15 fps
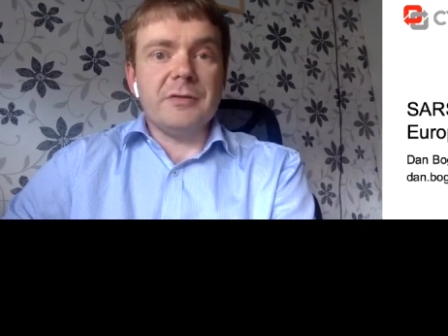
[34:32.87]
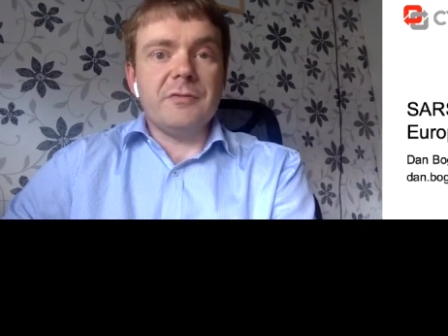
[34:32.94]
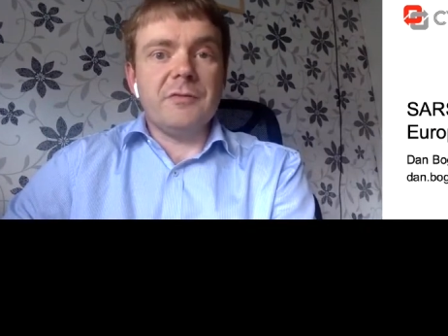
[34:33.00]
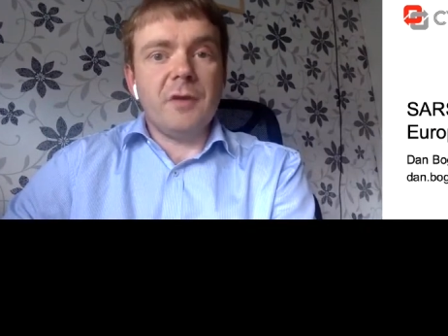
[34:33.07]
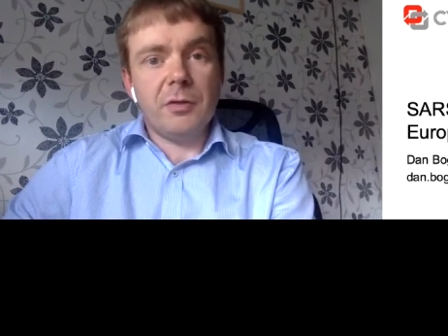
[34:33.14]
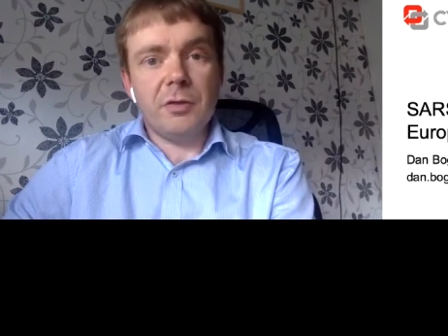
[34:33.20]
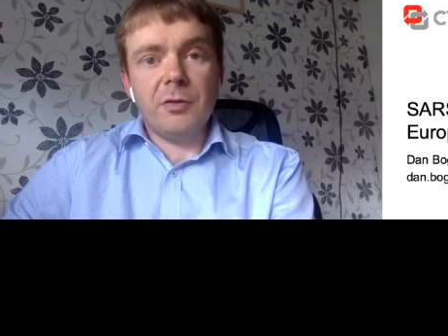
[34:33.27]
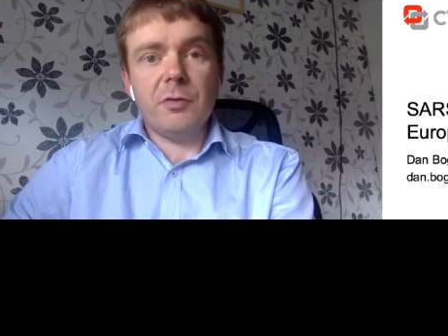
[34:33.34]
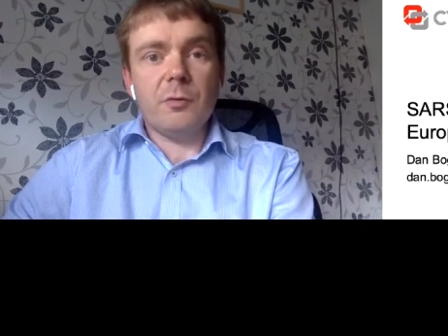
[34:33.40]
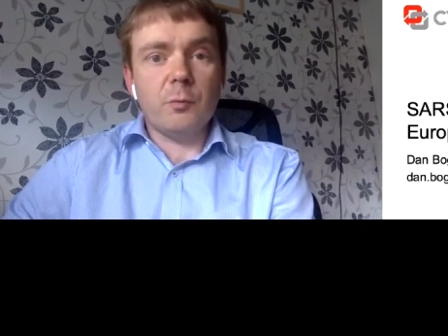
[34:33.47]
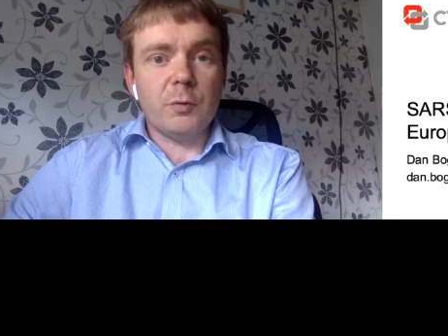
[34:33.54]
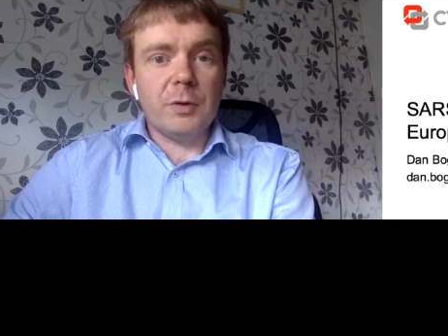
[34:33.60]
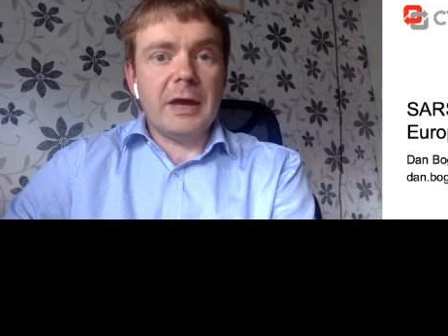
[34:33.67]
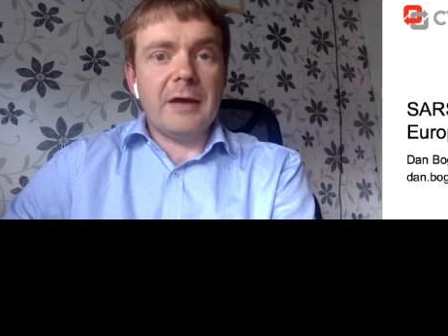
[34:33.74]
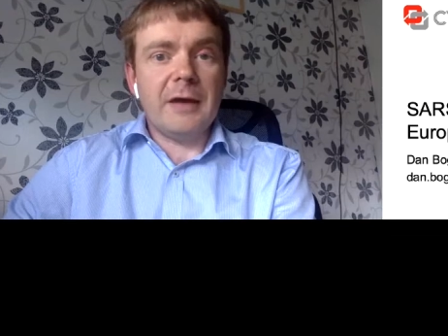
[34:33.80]
and thus
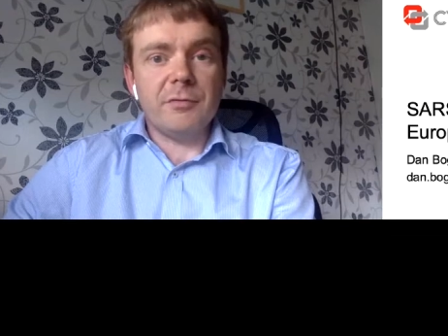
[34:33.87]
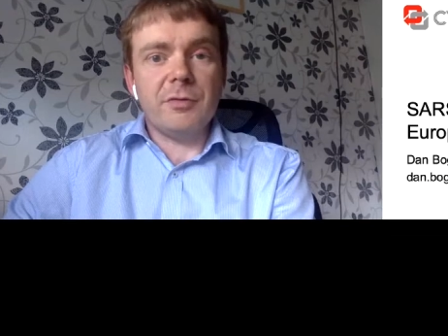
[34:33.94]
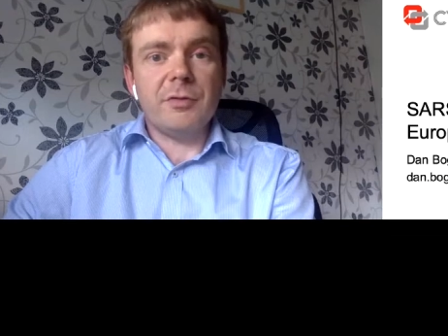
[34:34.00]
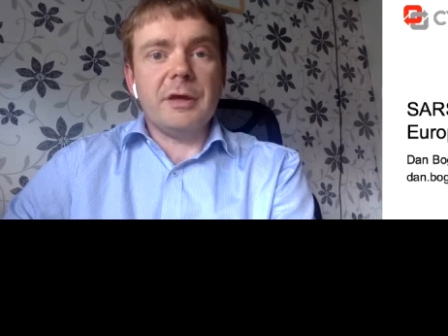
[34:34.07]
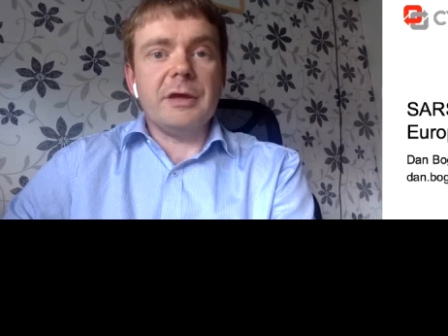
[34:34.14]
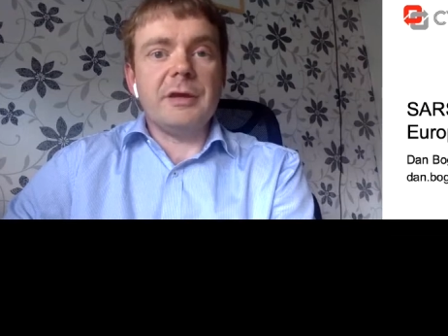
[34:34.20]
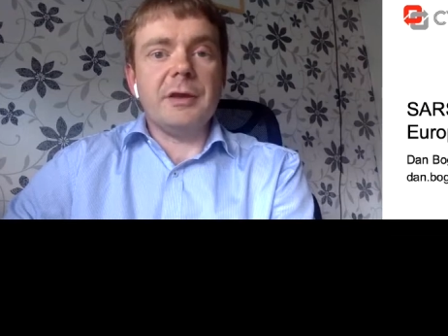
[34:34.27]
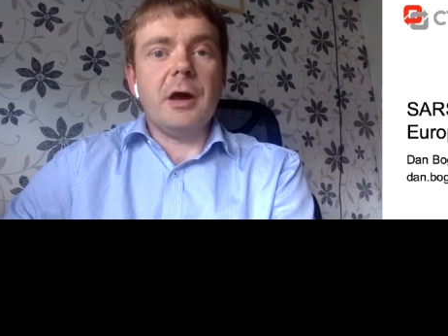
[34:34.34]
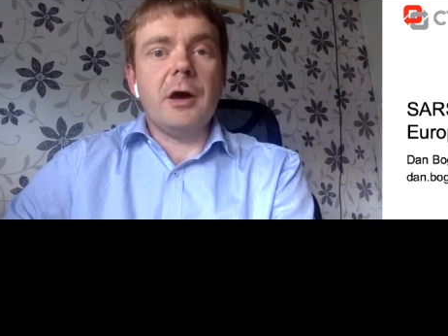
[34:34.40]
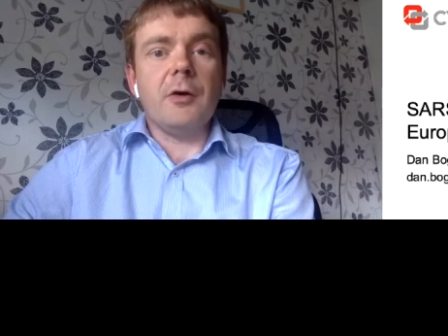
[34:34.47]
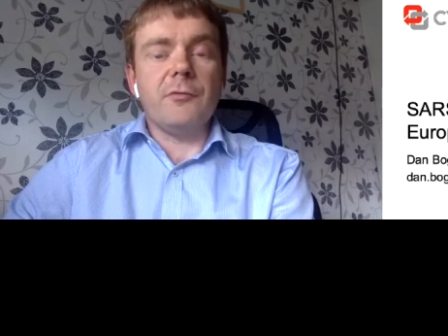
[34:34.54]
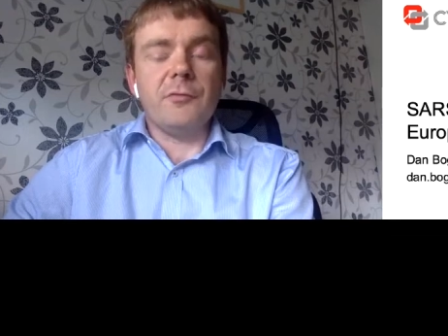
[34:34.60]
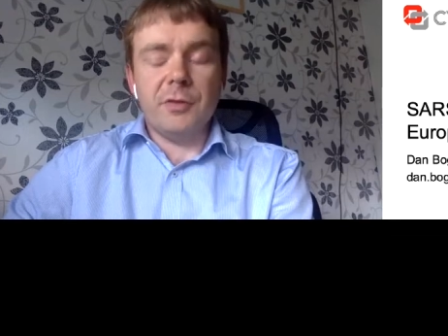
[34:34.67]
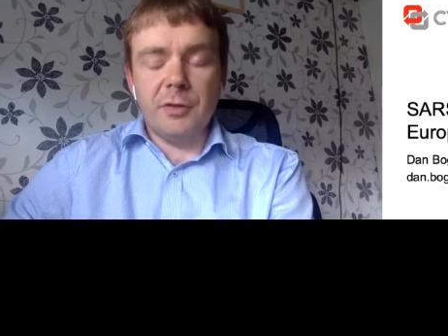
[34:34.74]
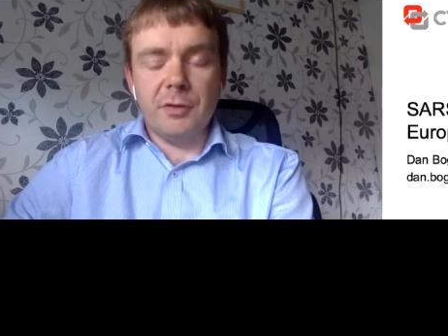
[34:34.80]
we have seen
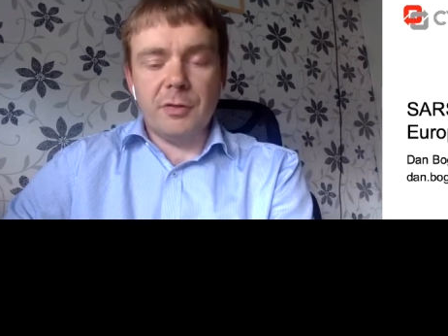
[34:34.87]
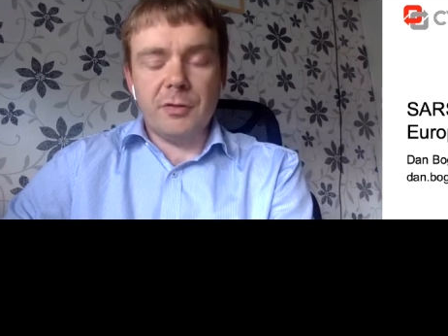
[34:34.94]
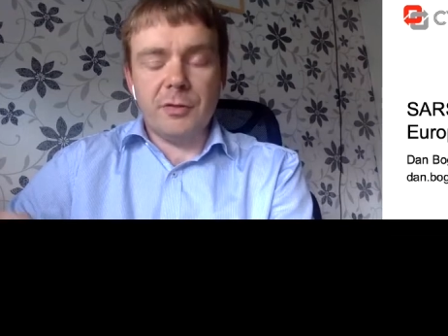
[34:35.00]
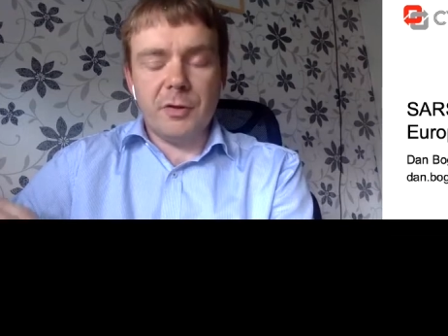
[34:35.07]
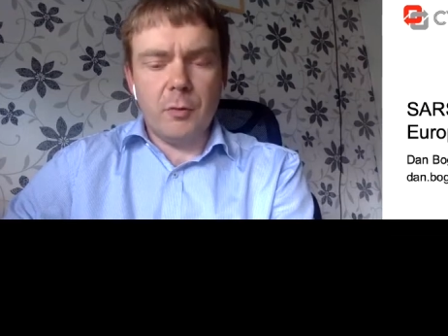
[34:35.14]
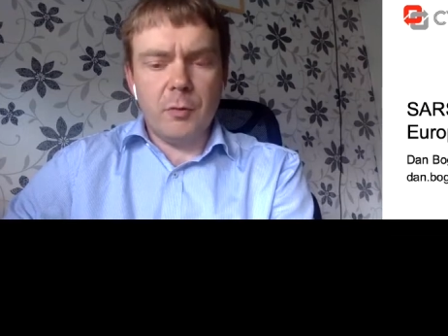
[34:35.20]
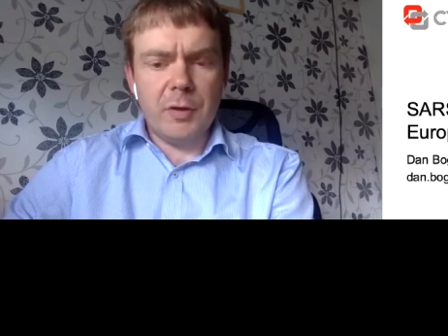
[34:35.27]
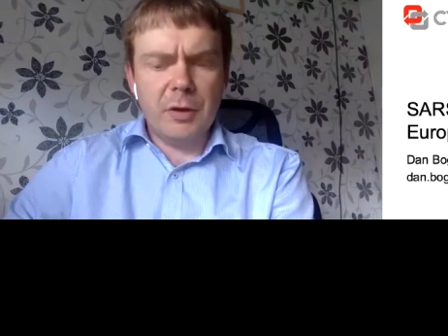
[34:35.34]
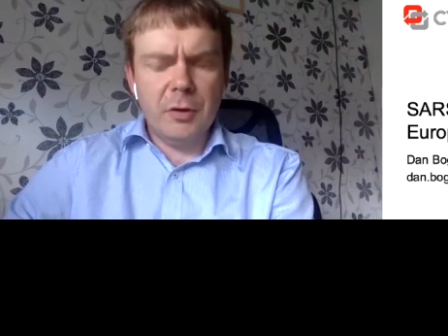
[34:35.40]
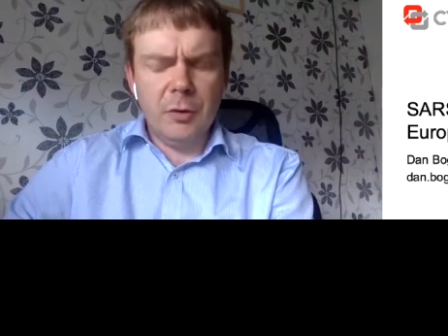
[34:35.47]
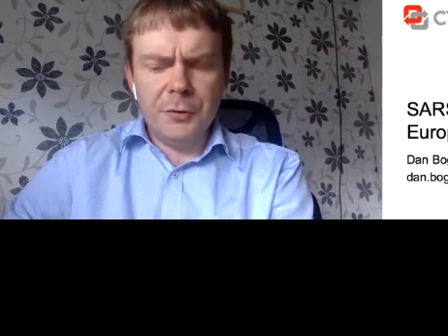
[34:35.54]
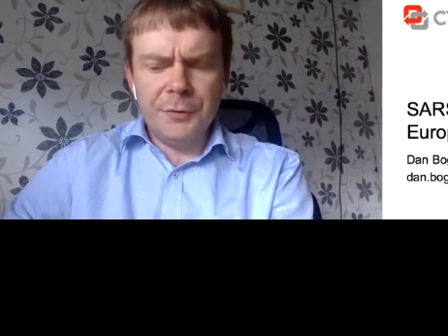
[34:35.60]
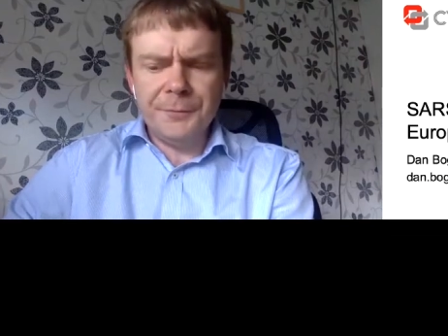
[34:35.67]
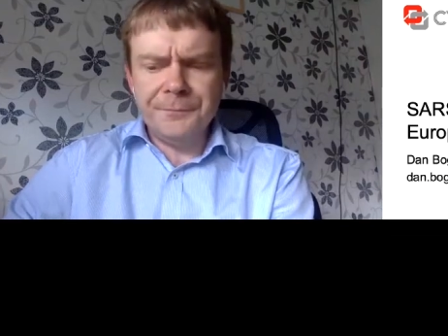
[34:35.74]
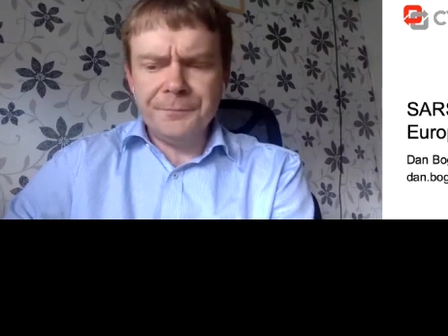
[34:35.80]
how this is going
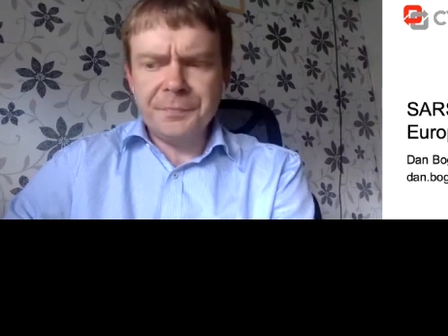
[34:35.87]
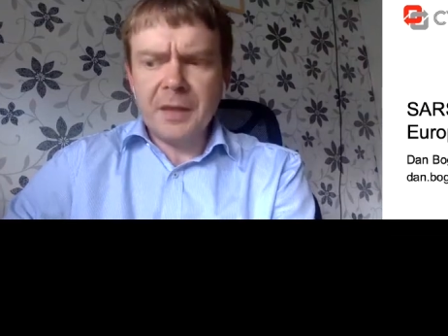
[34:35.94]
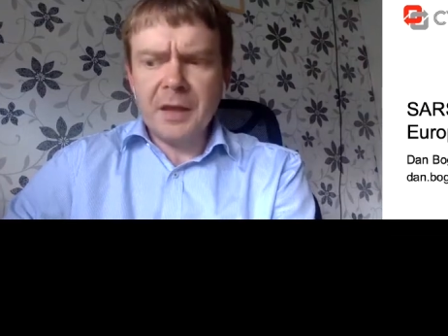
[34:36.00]
on.